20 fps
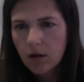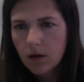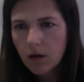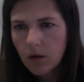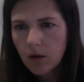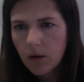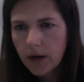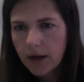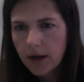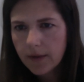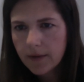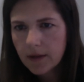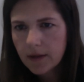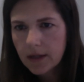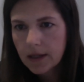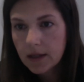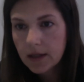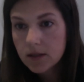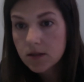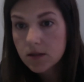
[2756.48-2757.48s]
Okay, the
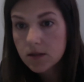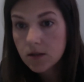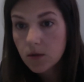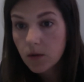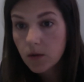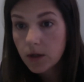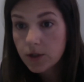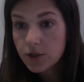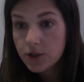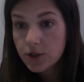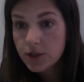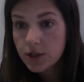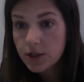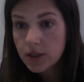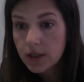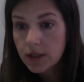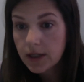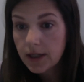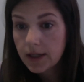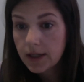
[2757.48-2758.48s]
next
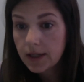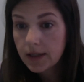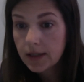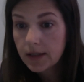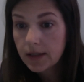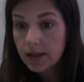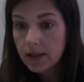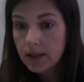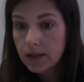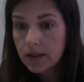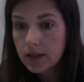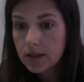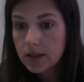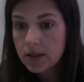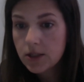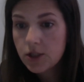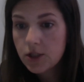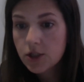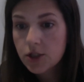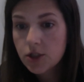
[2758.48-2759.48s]
question is,